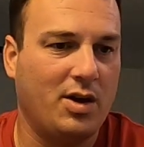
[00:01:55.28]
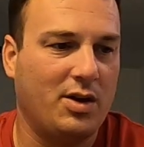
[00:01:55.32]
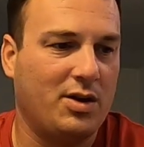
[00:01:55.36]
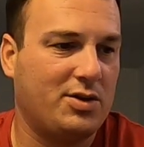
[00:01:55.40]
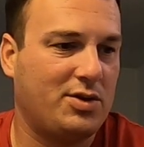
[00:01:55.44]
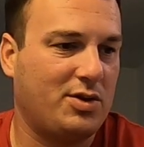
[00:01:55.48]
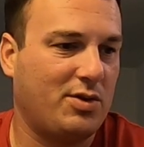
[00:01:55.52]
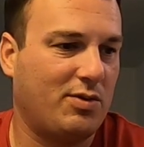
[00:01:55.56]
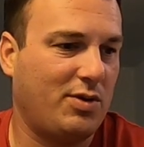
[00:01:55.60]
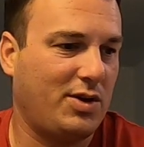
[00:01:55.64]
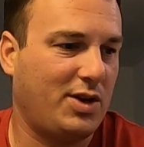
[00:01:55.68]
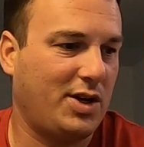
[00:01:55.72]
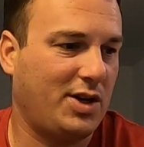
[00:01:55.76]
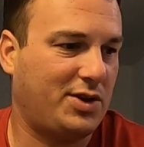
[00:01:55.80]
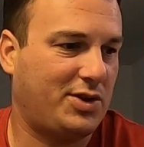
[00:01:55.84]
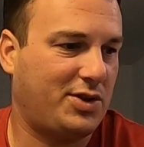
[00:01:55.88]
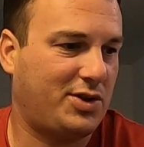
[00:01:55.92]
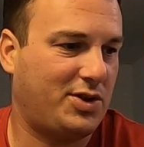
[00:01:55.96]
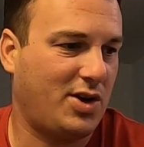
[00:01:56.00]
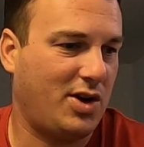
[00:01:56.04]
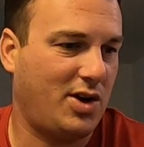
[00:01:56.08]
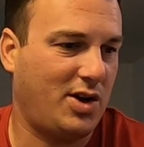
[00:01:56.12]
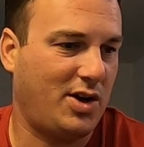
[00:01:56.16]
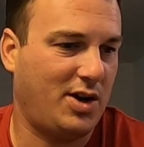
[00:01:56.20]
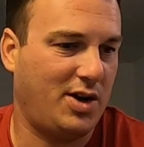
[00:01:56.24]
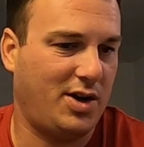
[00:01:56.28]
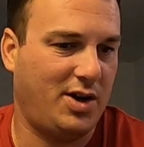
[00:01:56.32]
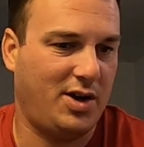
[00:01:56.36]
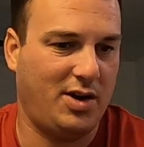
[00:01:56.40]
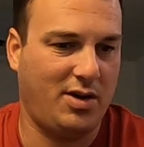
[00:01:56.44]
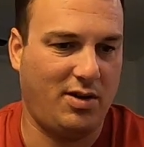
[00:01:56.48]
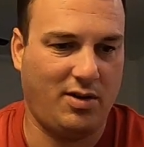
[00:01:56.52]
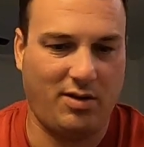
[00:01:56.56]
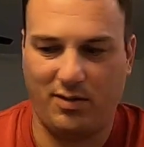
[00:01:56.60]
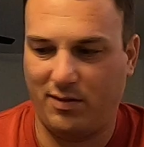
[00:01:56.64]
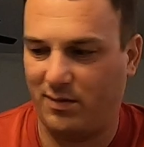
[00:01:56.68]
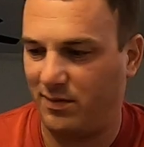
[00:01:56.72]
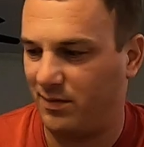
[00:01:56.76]
So we'll get started
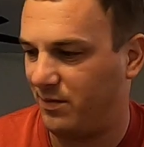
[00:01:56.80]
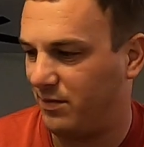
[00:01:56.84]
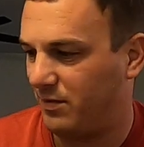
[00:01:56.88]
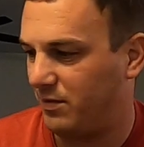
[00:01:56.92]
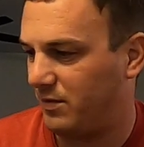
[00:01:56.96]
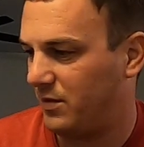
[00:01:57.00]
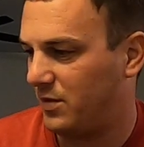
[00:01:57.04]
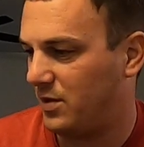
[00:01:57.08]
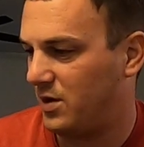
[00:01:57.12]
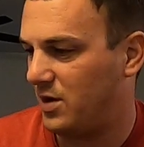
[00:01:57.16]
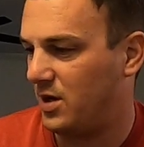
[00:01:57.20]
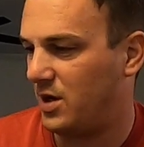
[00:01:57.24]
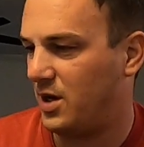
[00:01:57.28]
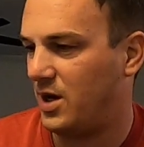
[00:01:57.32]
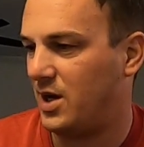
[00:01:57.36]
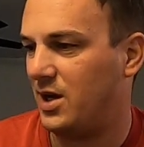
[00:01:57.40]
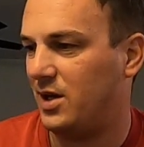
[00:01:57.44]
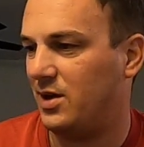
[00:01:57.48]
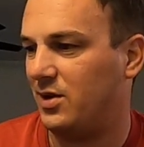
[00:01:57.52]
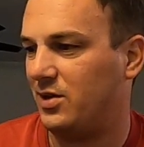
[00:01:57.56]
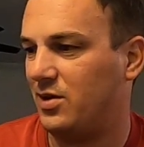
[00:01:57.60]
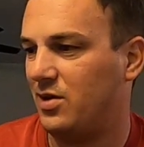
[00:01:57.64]
here. Okay,